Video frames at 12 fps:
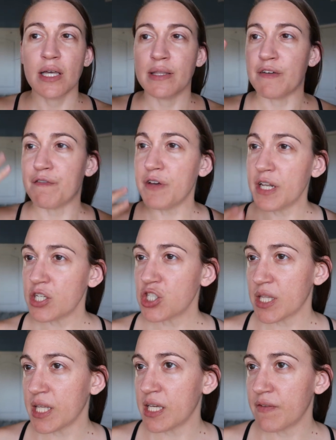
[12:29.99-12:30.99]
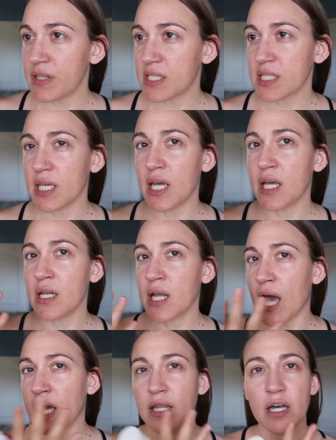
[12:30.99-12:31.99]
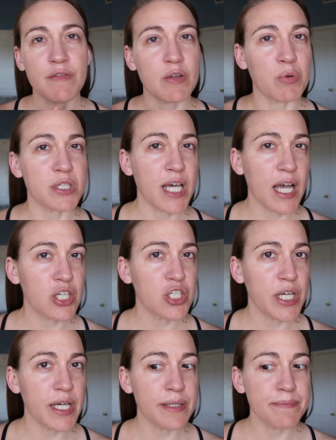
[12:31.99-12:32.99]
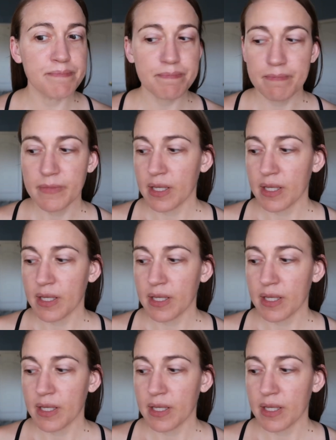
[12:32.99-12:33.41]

the finish that they give the skin I love the protection